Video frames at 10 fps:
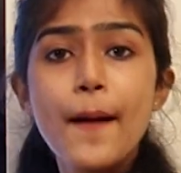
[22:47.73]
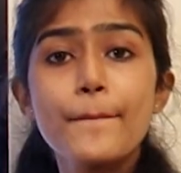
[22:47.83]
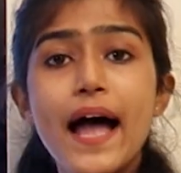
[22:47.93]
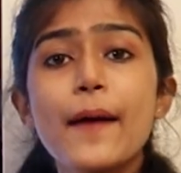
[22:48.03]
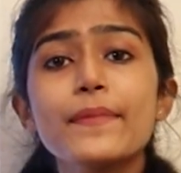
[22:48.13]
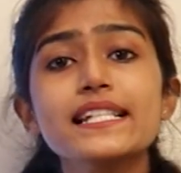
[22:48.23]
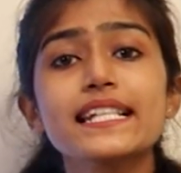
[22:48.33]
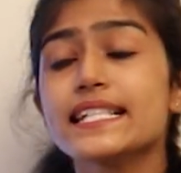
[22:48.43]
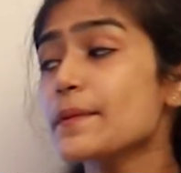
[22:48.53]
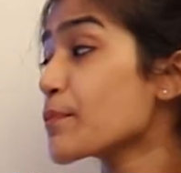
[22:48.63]
Mammals
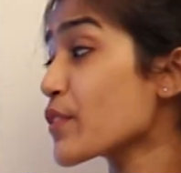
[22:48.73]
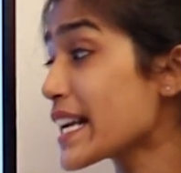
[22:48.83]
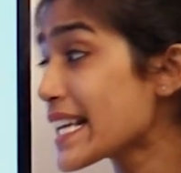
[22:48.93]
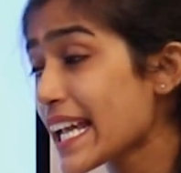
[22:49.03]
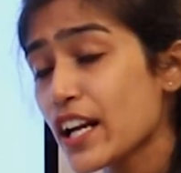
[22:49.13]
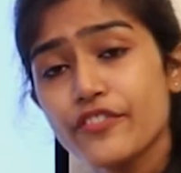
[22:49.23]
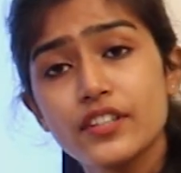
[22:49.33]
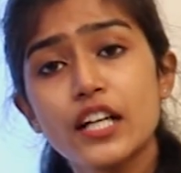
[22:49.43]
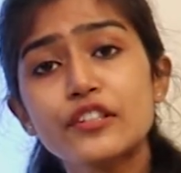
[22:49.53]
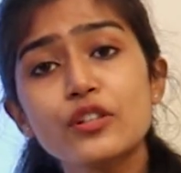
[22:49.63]
is a predicate of
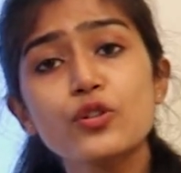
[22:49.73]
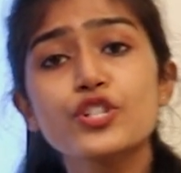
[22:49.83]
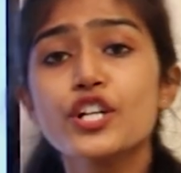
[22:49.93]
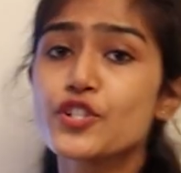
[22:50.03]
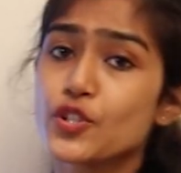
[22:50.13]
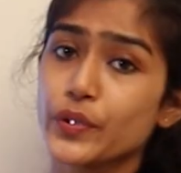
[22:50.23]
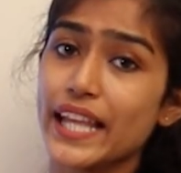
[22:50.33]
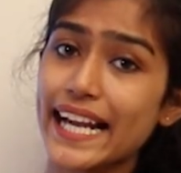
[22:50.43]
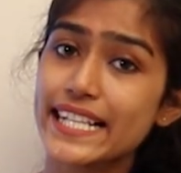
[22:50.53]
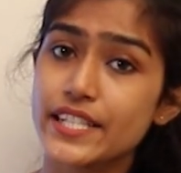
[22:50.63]
the conclusion. So,
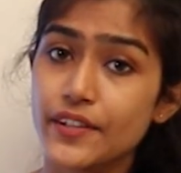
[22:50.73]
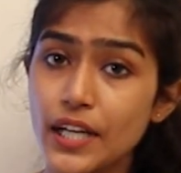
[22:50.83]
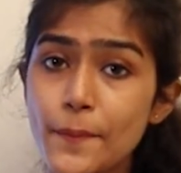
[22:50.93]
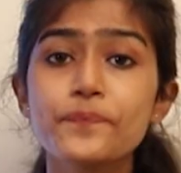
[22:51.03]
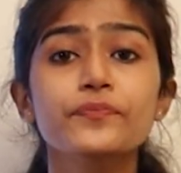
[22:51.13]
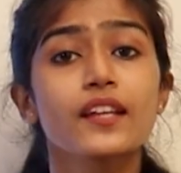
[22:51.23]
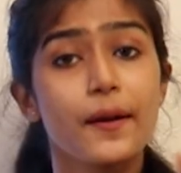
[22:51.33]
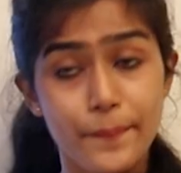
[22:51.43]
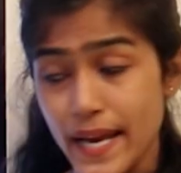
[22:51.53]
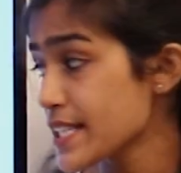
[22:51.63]
that is our
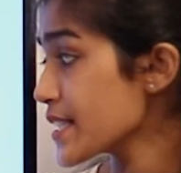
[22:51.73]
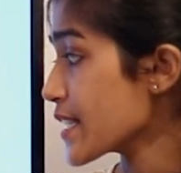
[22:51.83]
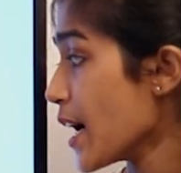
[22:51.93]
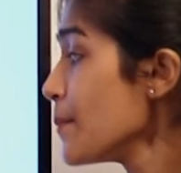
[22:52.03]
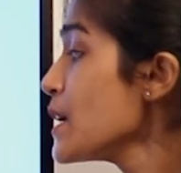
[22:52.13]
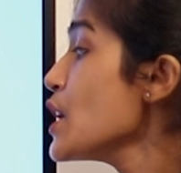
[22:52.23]
major term.